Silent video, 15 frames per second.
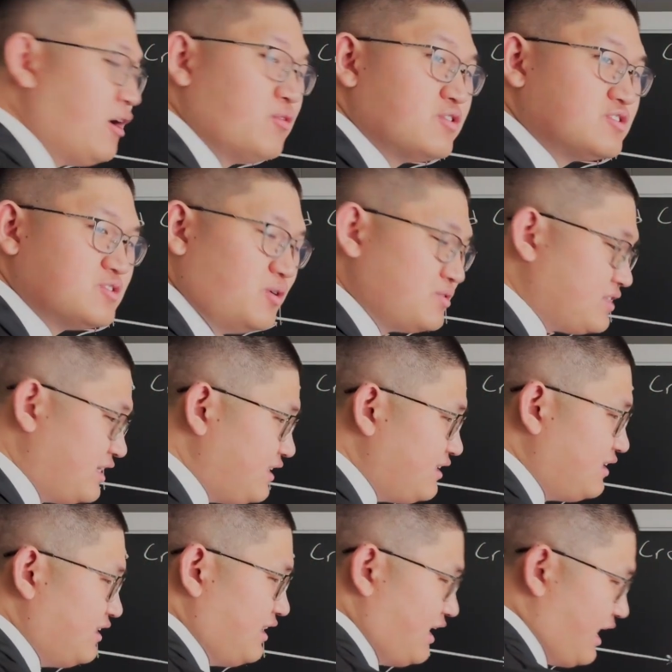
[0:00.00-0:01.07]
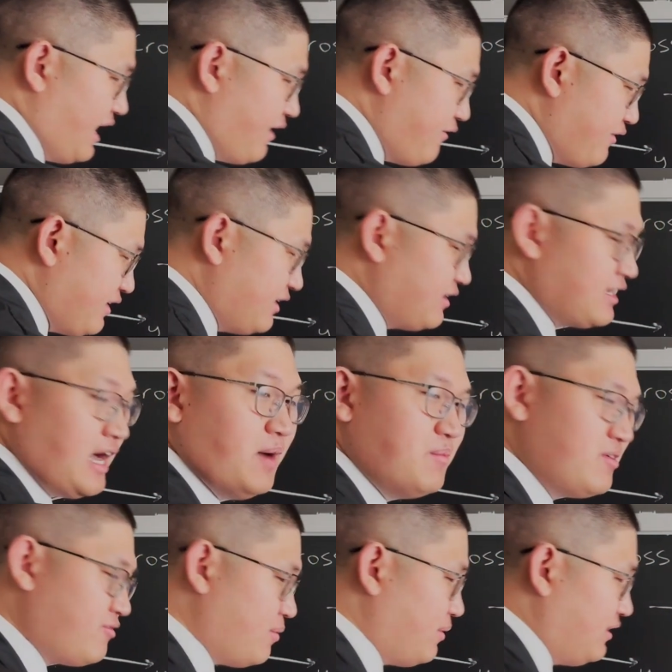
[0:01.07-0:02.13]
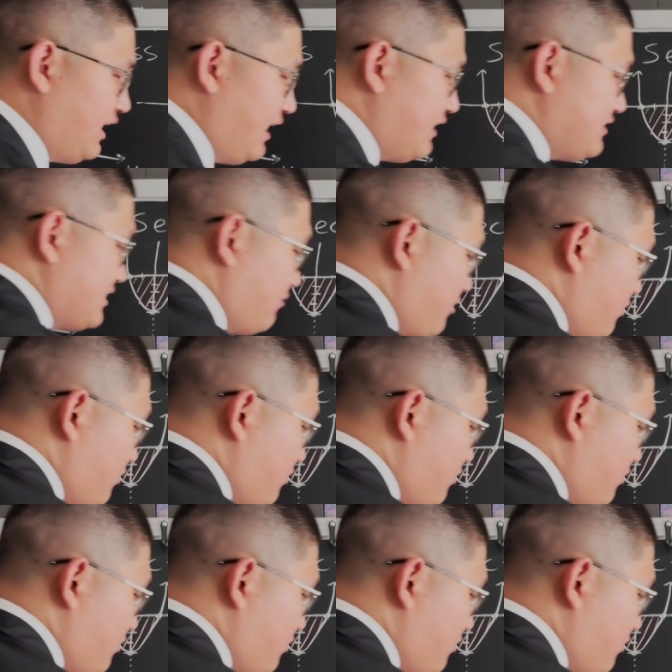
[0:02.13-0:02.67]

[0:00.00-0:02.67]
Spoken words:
our resulting area coming from a line is that